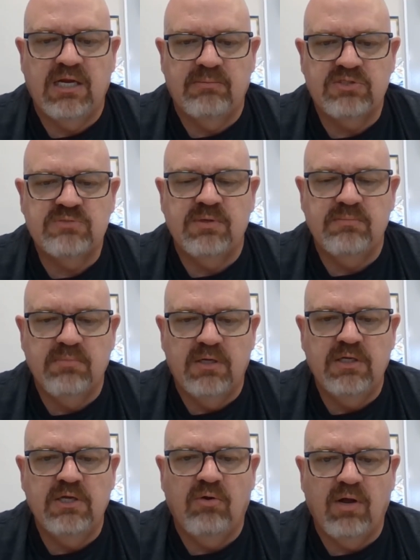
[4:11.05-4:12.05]
I'm going to spend
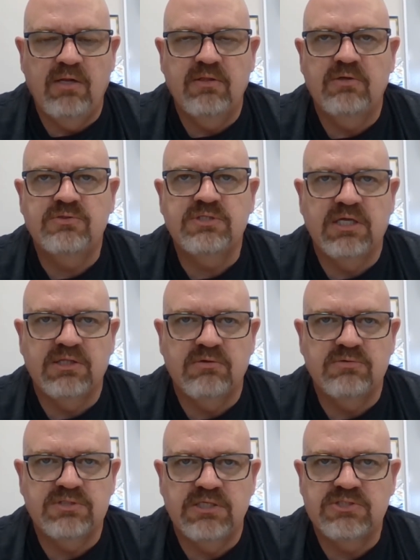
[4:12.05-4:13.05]
Monday grading those and get
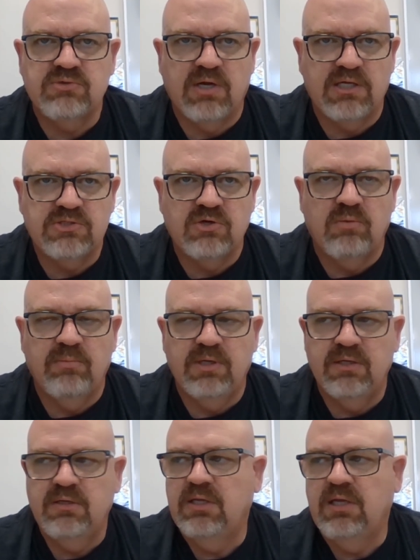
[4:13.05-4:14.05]
those in so I can turn them in